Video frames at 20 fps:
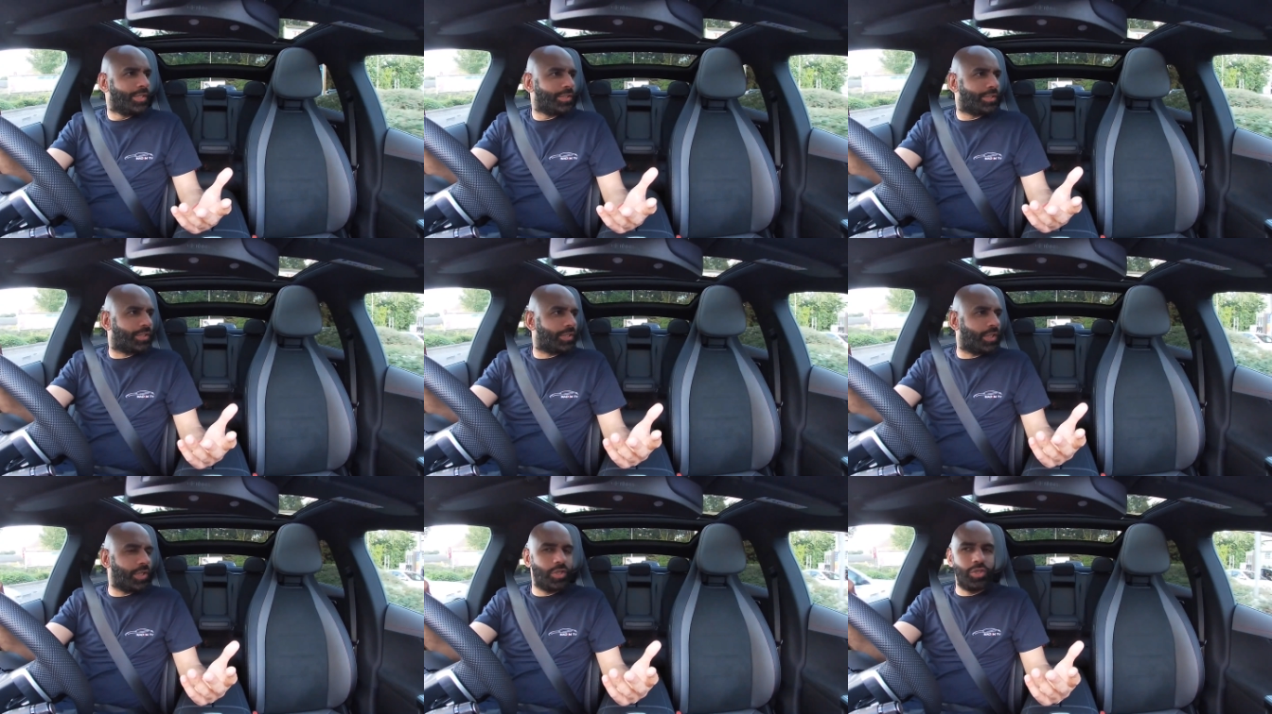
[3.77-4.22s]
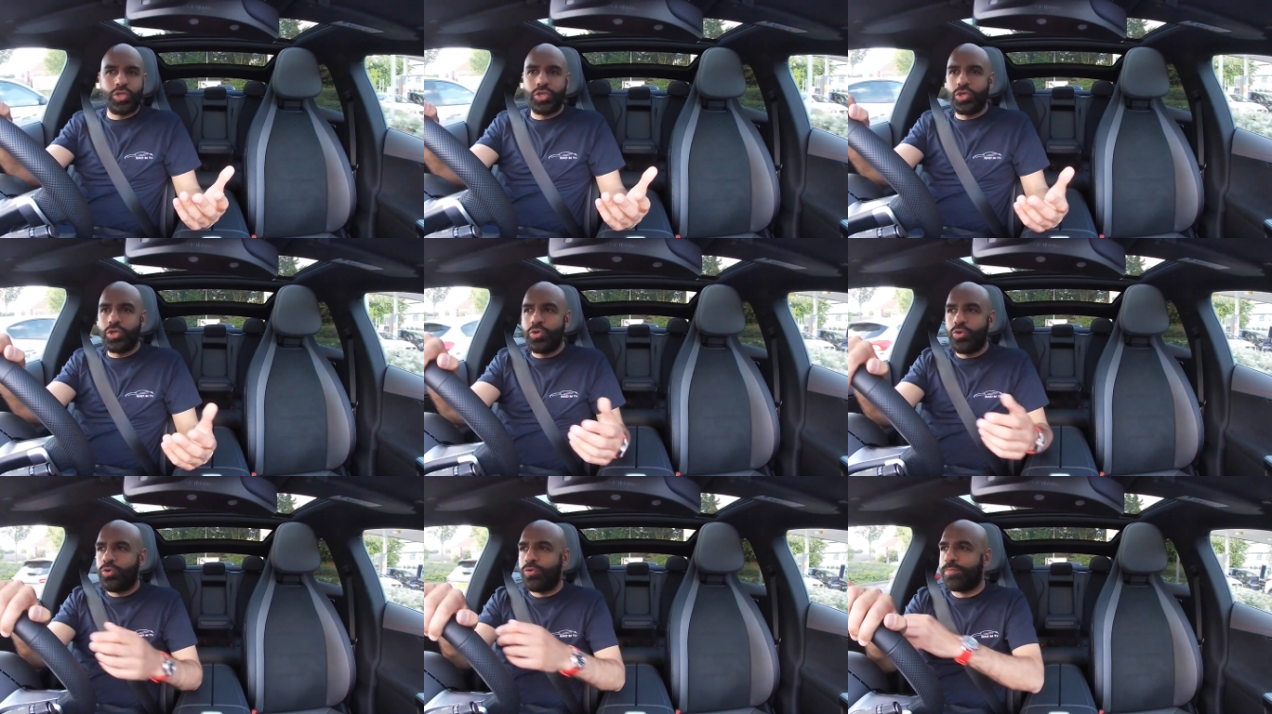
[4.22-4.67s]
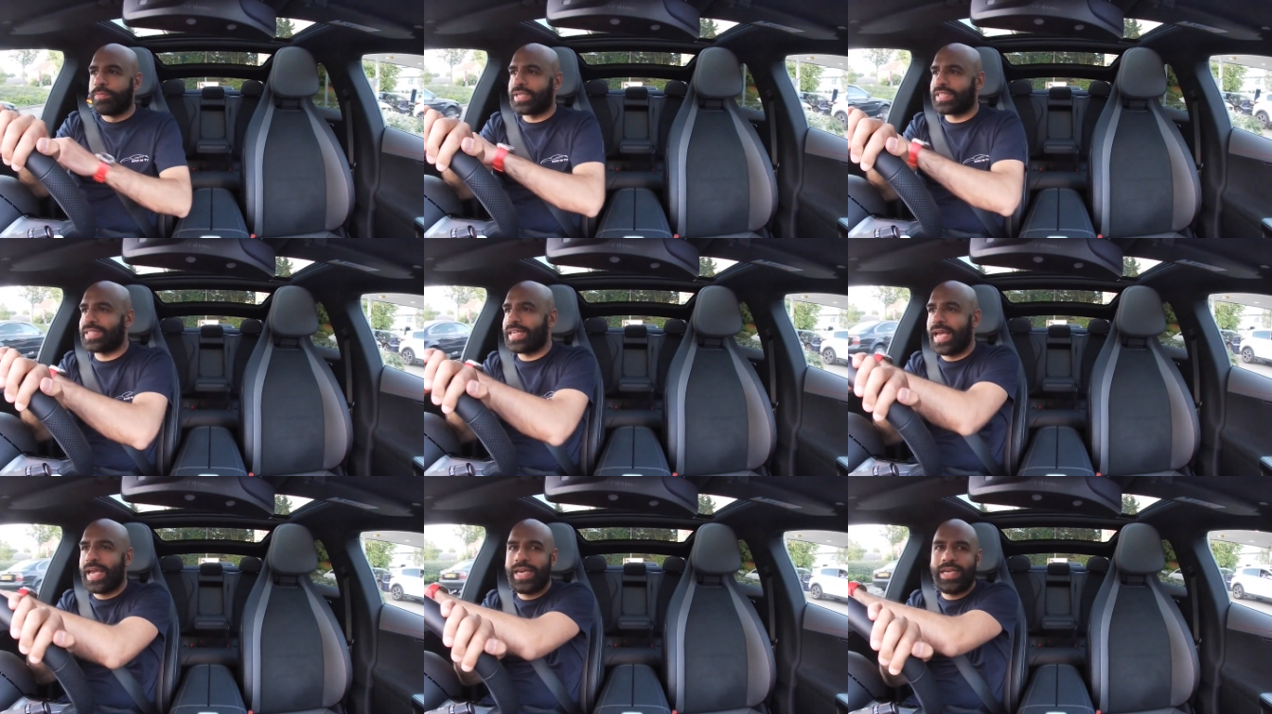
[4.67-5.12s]
to the new
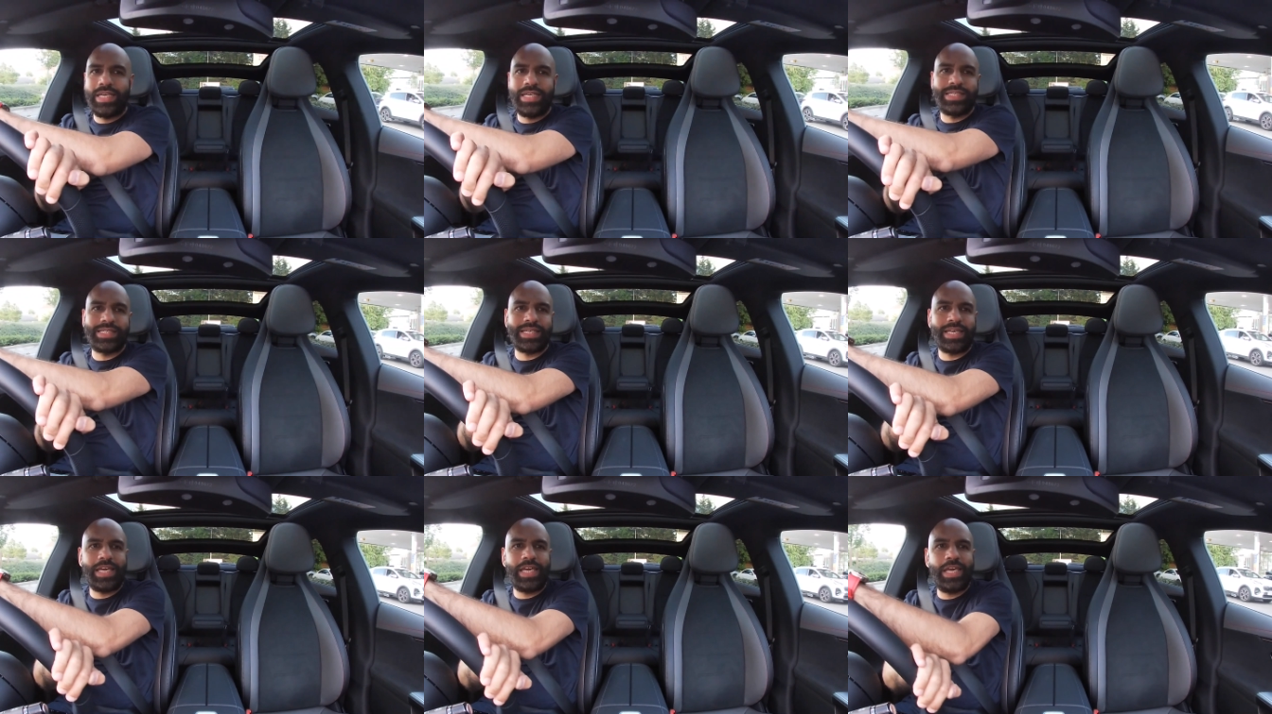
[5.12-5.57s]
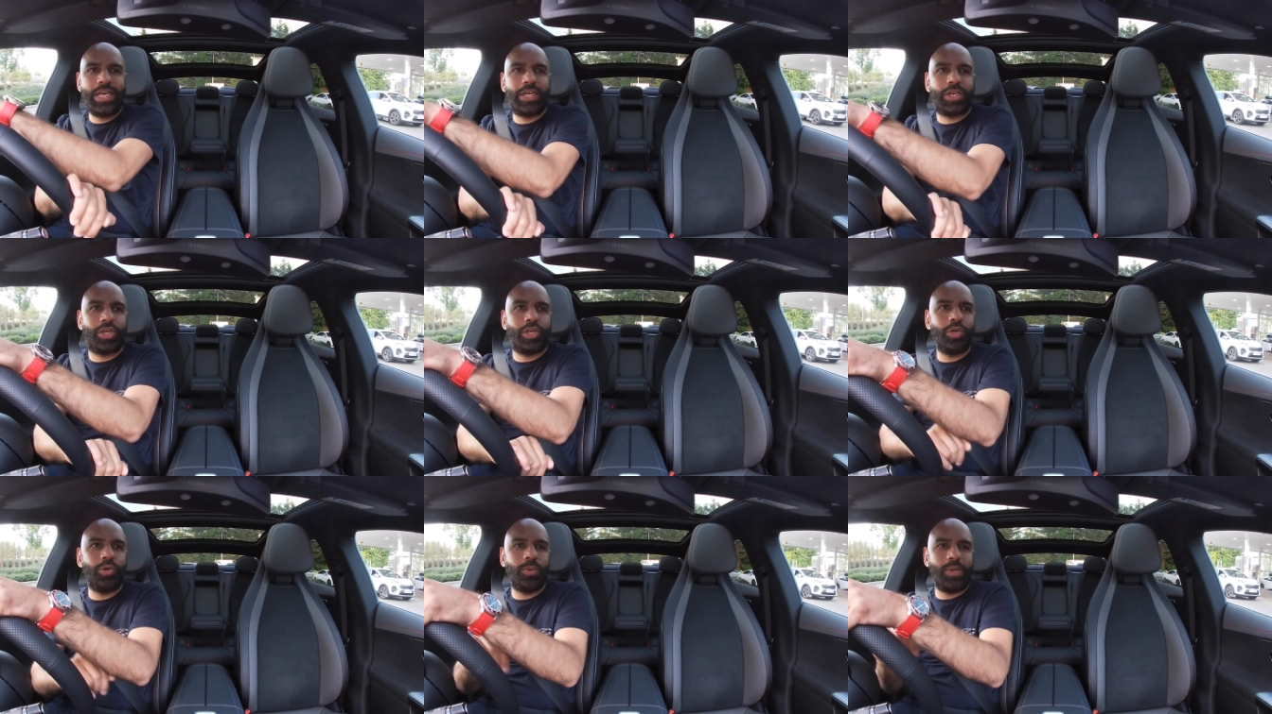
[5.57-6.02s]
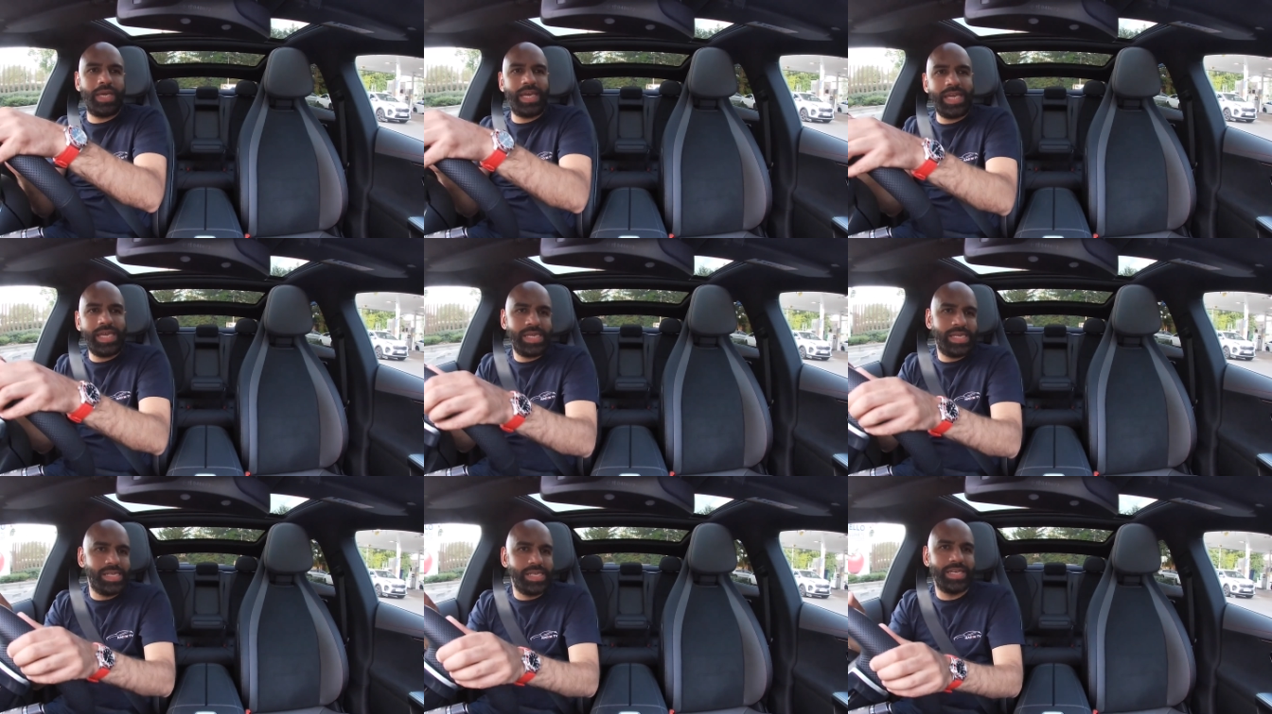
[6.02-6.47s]
Mercedes
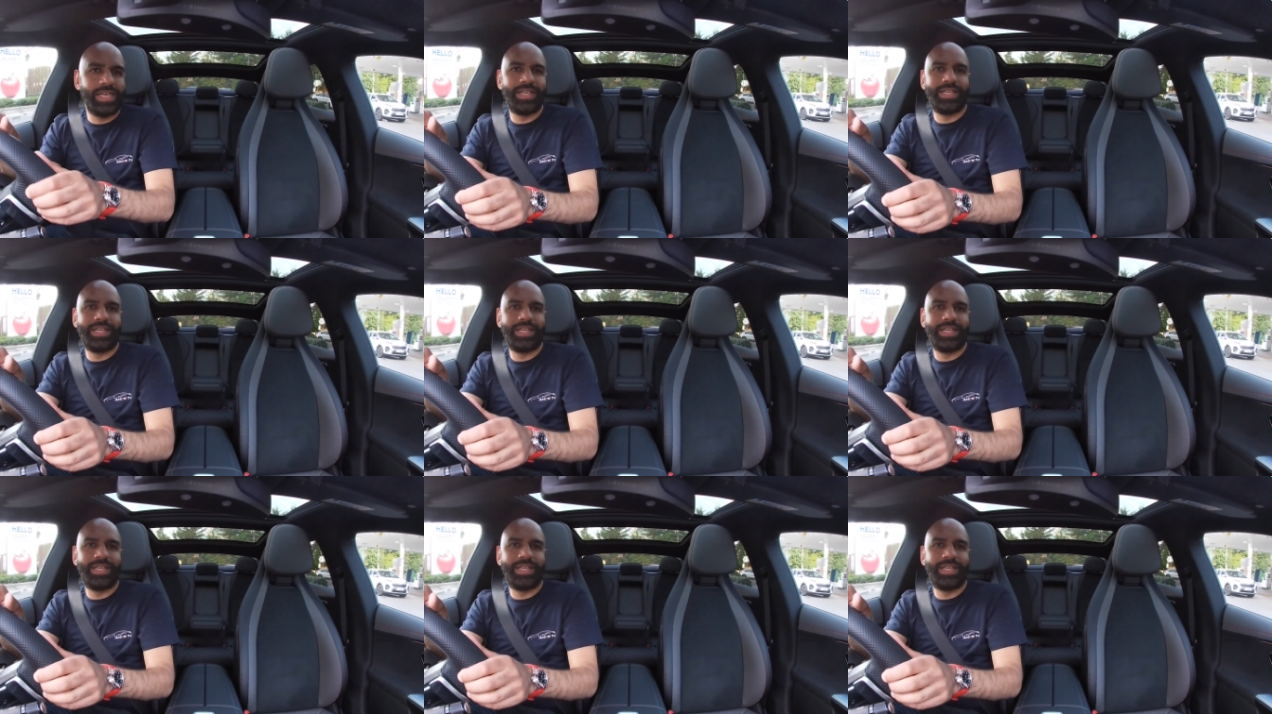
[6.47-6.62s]
EQE.